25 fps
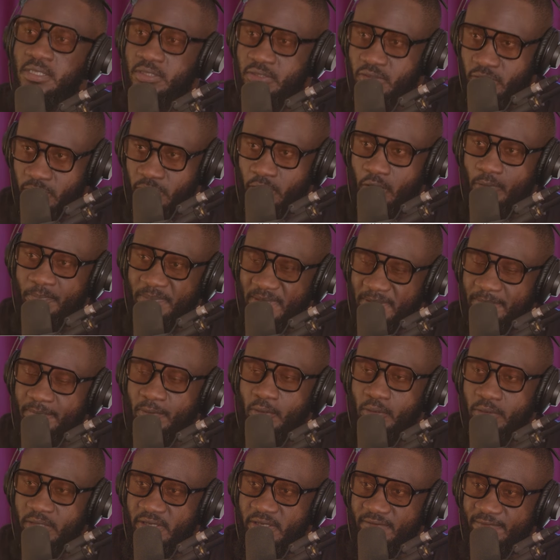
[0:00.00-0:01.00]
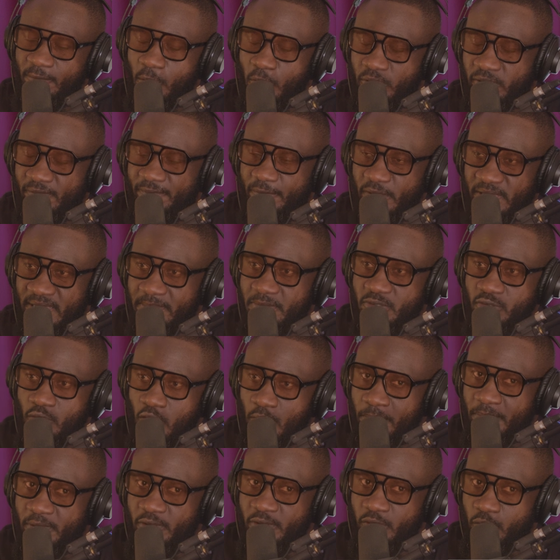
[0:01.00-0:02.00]
to know people in order for them to
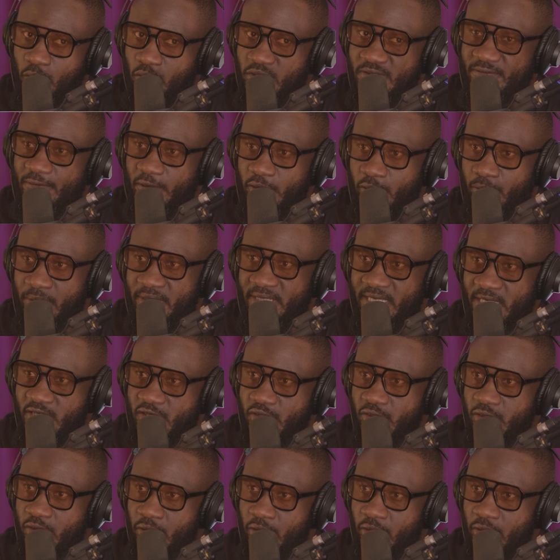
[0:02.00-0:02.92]
open doors for you and get you